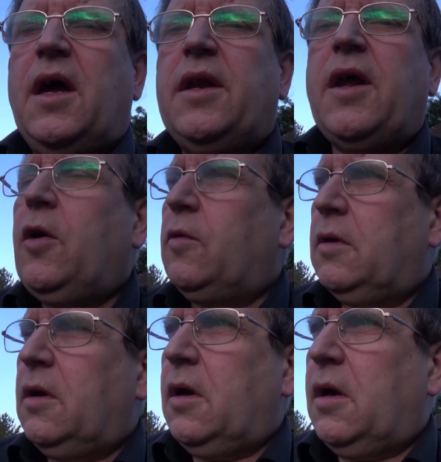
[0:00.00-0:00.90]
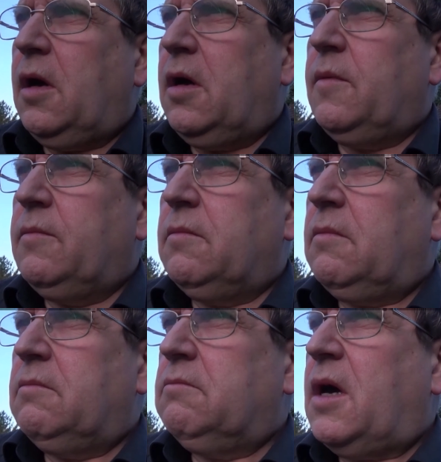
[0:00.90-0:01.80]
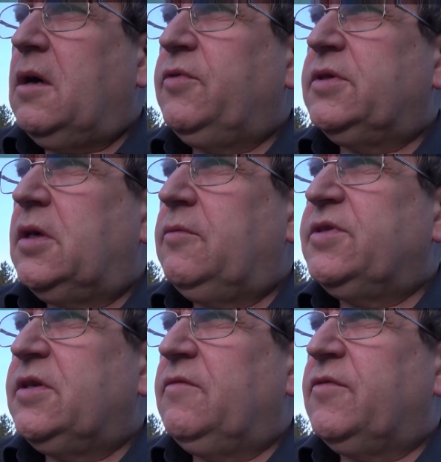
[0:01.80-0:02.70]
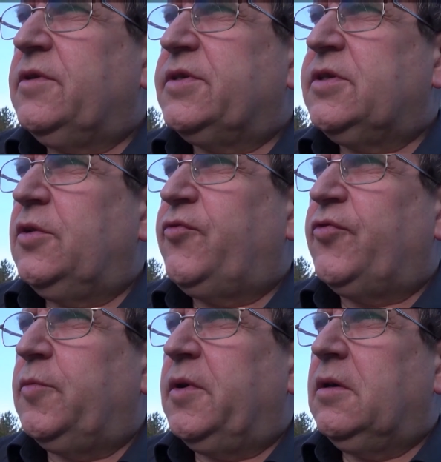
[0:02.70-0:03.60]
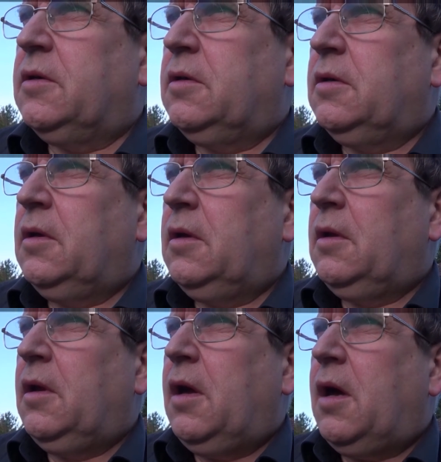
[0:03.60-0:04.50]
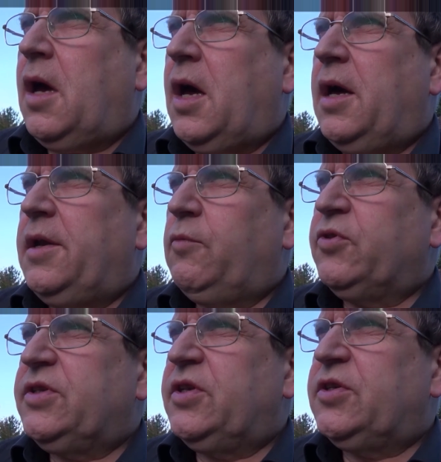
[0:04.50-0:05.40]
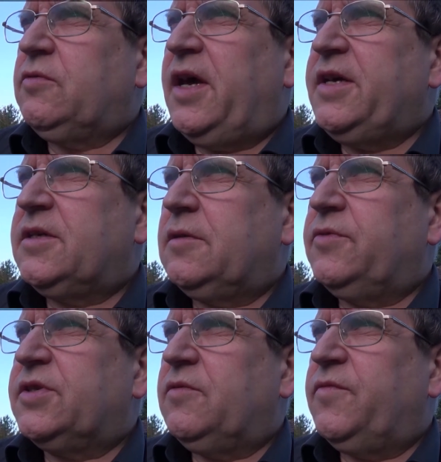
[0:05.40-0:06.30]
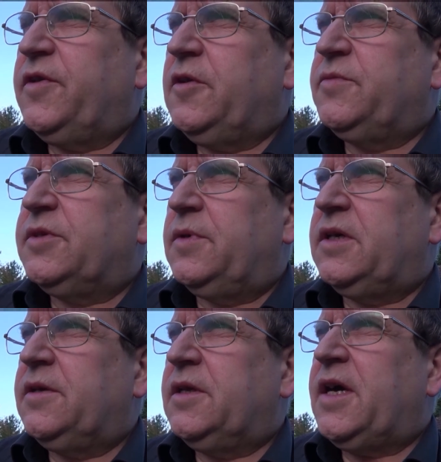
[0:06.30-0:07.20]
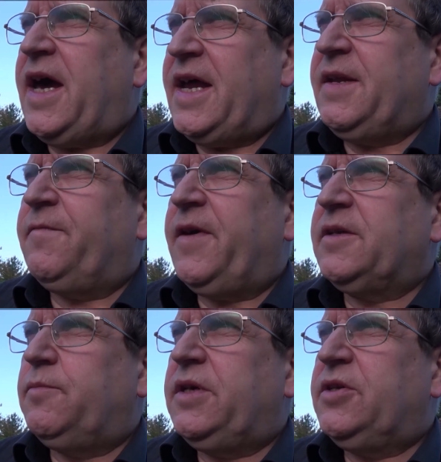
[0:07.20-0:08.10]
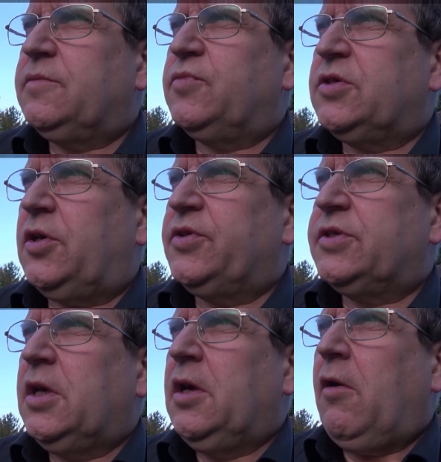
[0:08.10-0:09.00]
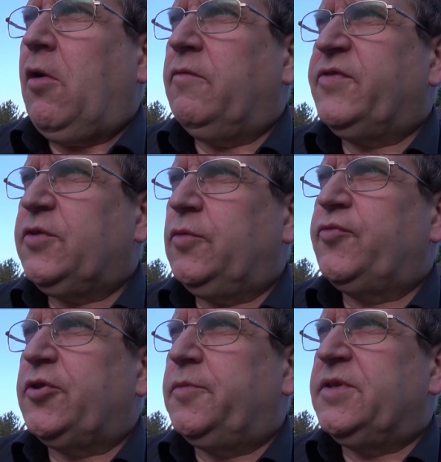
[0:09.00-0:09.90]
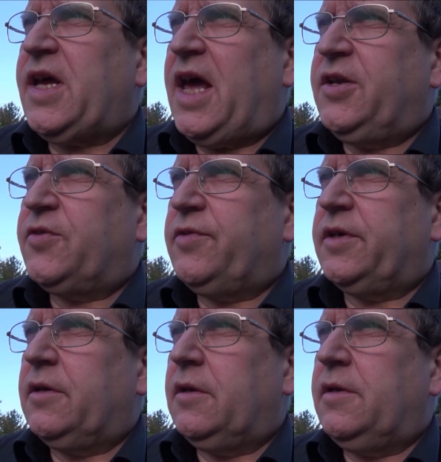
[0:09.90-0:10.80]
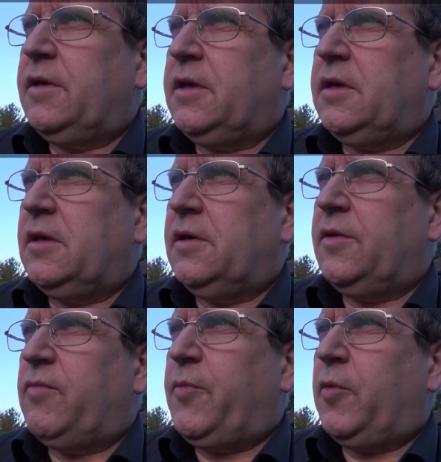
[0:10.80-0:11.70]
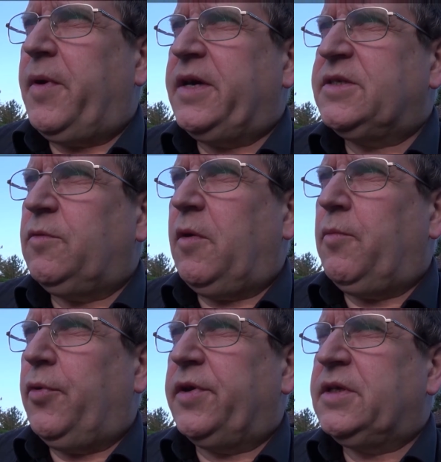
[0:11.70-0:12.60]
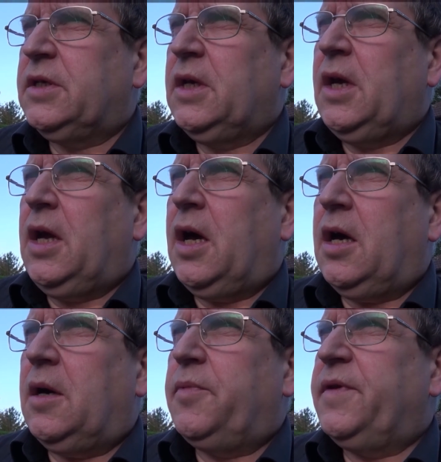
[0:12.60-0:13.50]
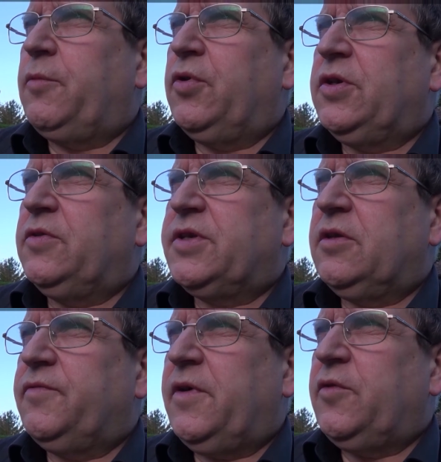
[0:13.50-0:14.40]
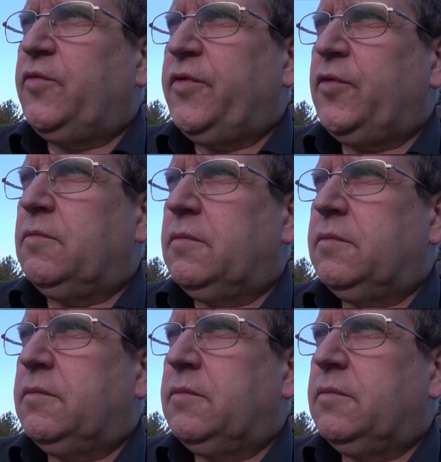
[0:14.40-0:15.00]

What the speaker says: No, I was never a snow trooper, and it wasn't until later it was confirmed to me that there had in fact been some shots of stormtroopers entering the rebel base at one point, but they weren't used in the final film,